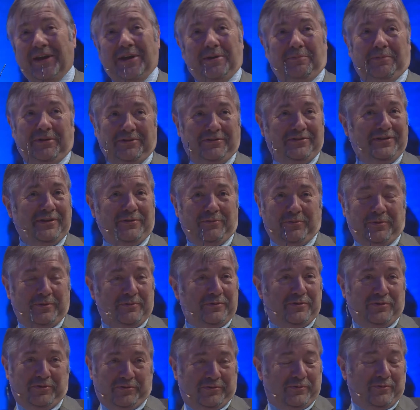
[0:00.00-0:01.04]
Because
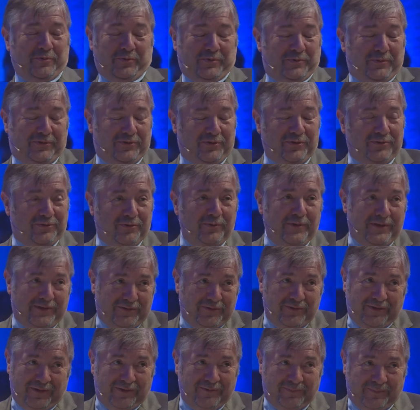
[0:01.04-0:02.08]
what you're doing
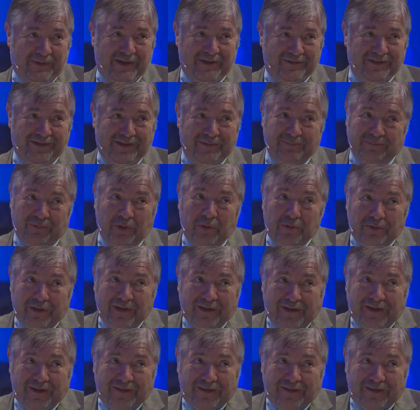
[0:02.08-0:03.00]
is basically broking, eh?